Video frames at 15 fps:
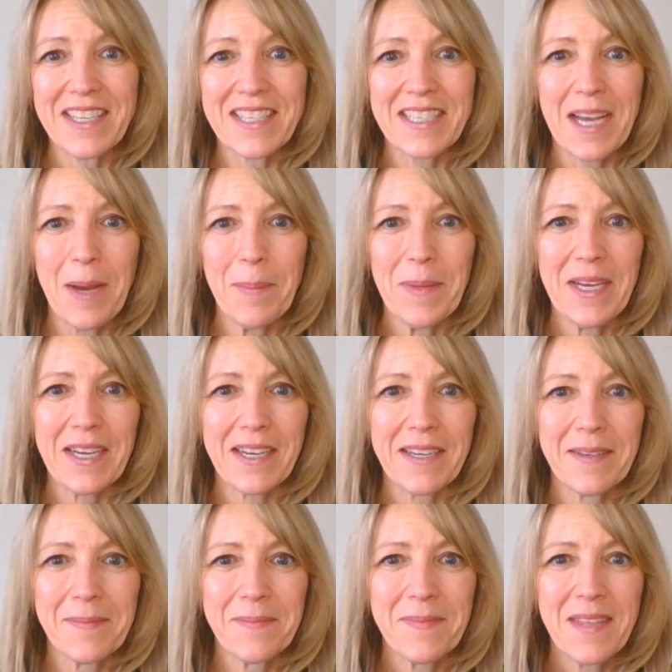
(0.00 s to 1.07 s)
on this
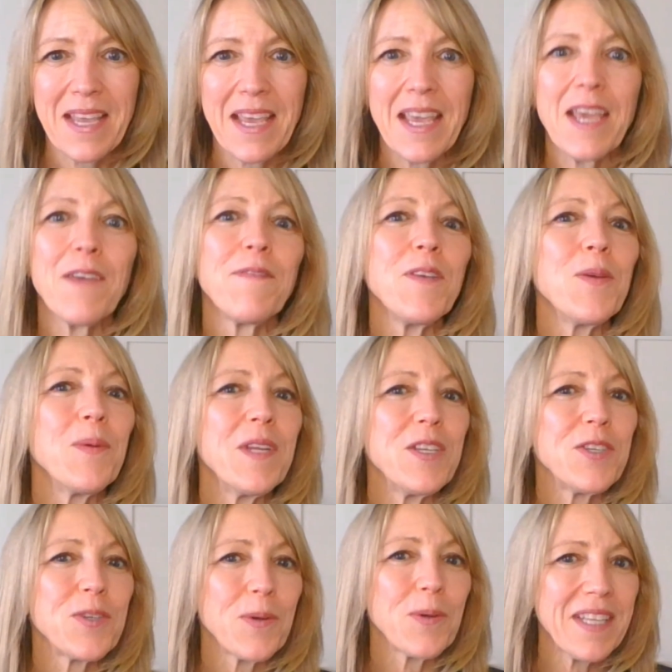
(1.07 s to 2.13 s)
topic. If you
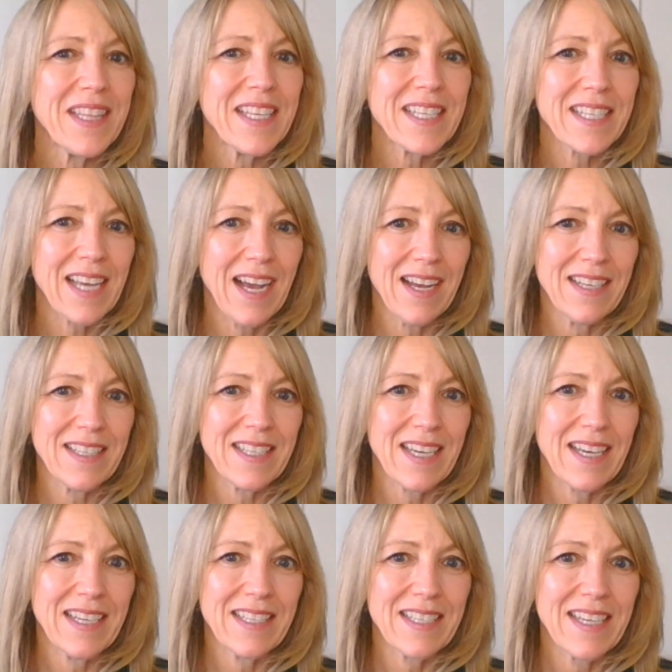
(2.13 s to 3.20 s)
enjoyed this
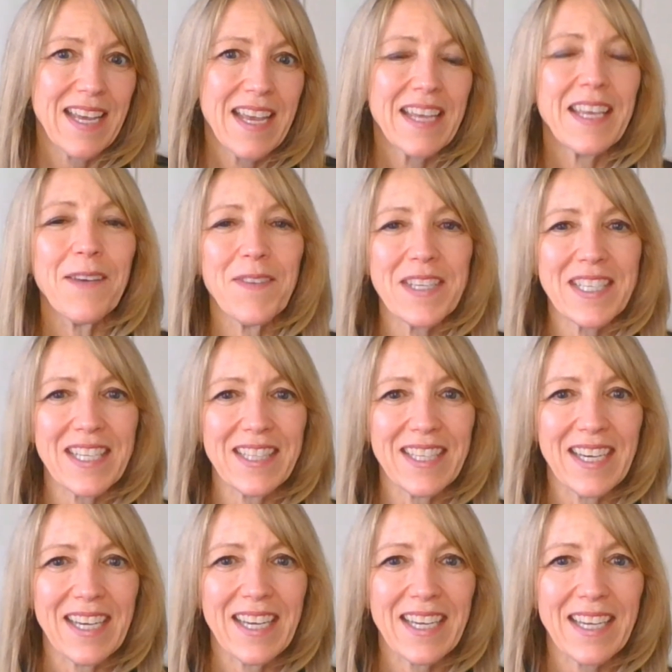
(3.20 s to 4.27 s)
content, give us
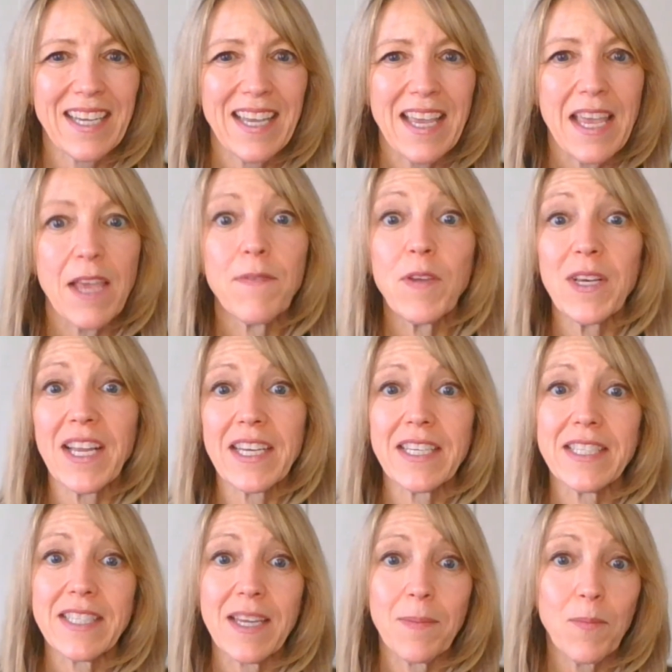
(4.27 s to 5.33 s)
a like. If you'd
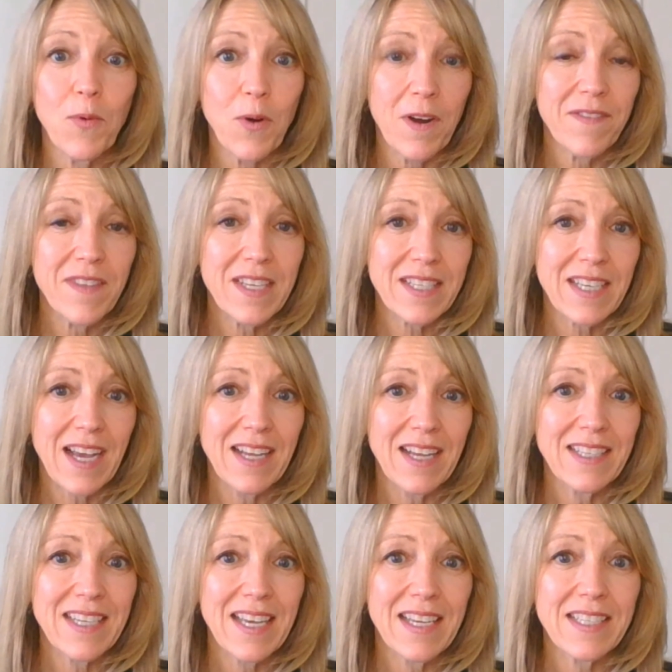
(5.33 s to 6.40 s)
like to see more of this
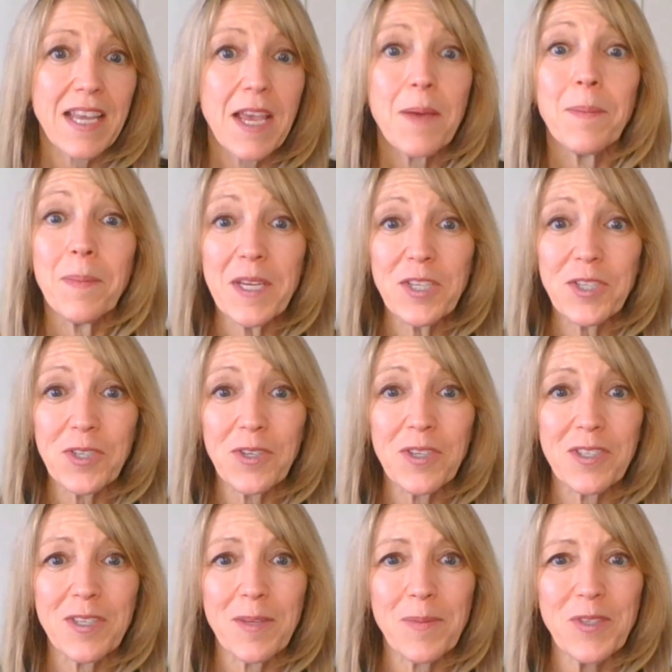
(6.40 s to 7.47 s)
content, be
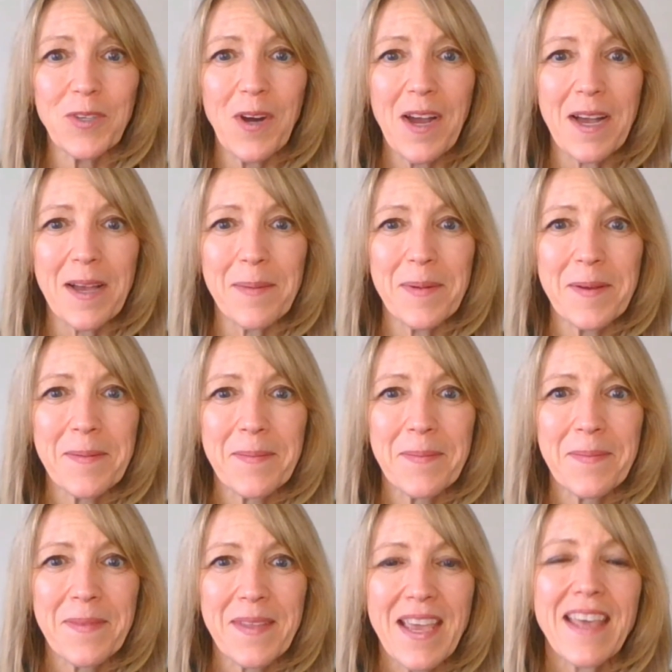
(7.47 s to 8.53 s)
sure you subscribe.
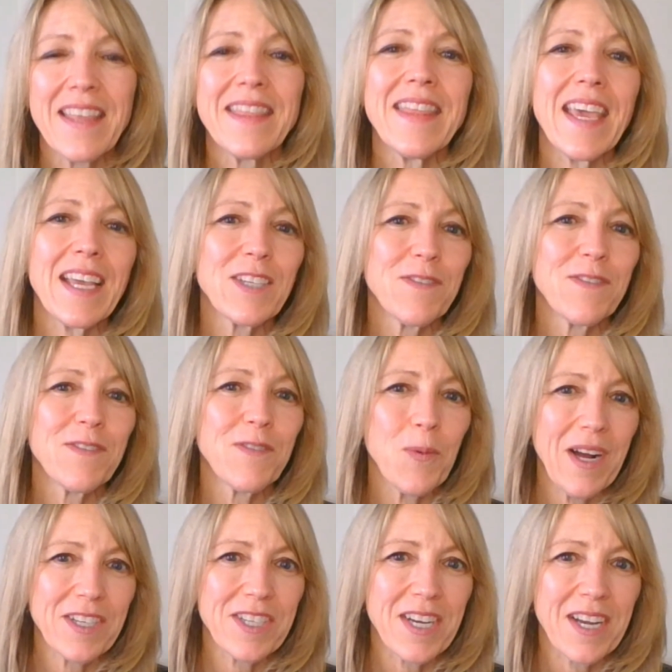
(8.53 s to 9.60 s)
Thanks for
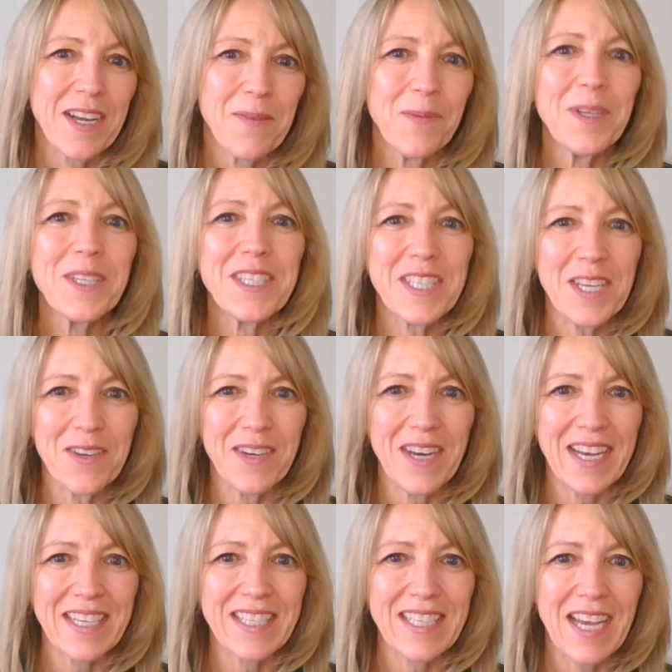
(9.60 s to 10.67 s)
watching. We'll see
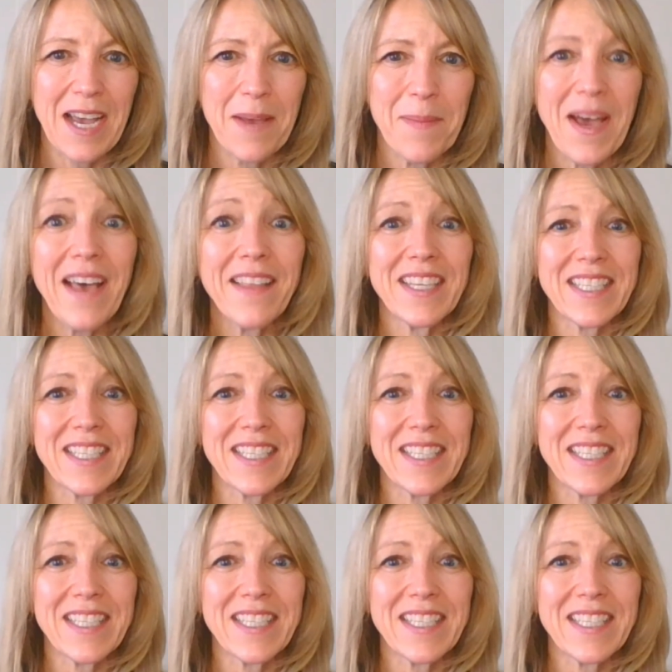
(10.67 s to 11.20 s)
you next time